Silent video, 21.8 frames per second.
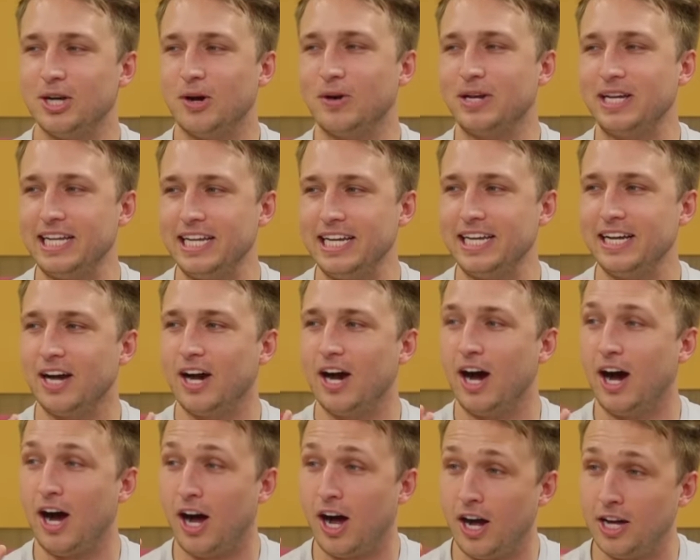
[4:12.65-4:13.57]

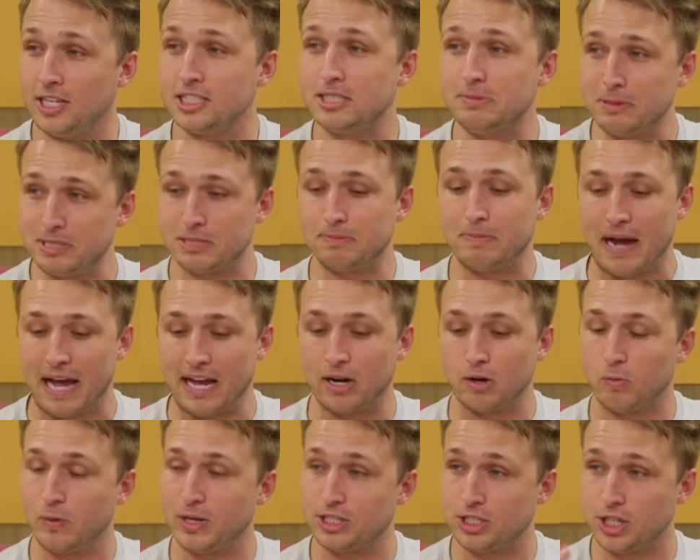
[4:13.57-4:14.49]
a Huntsman
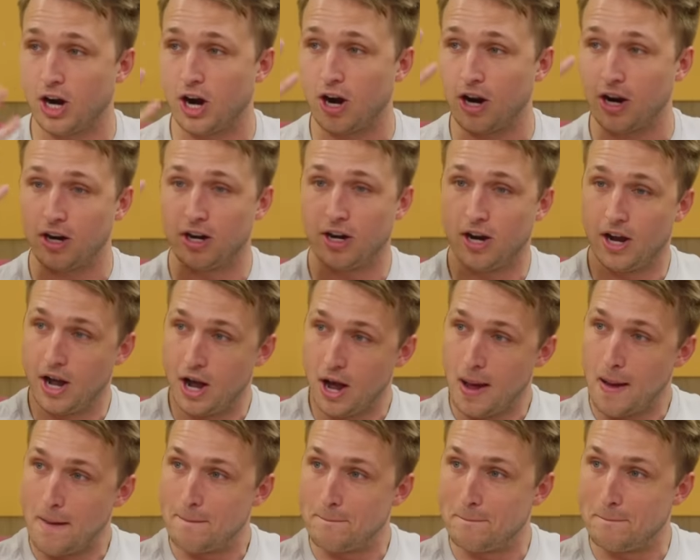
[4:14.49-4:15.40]
spider, which are
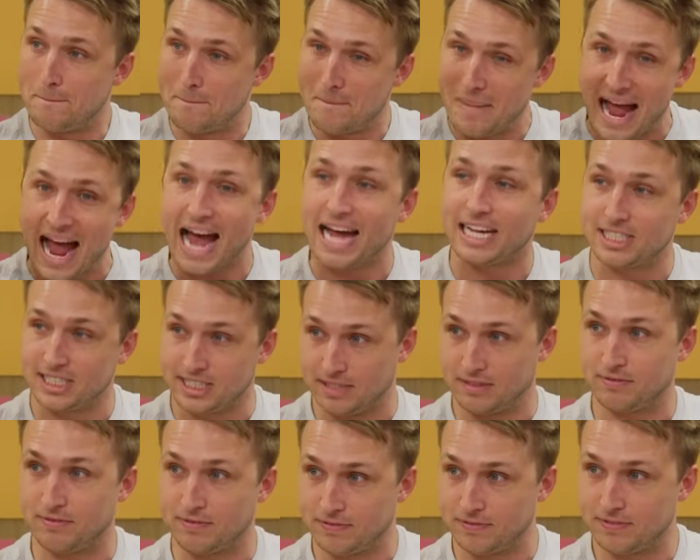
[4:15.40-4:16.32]

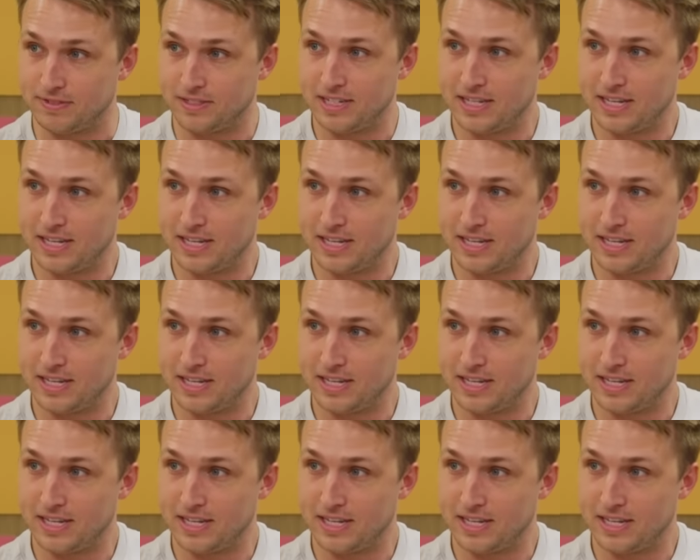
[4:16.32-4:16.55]
massive.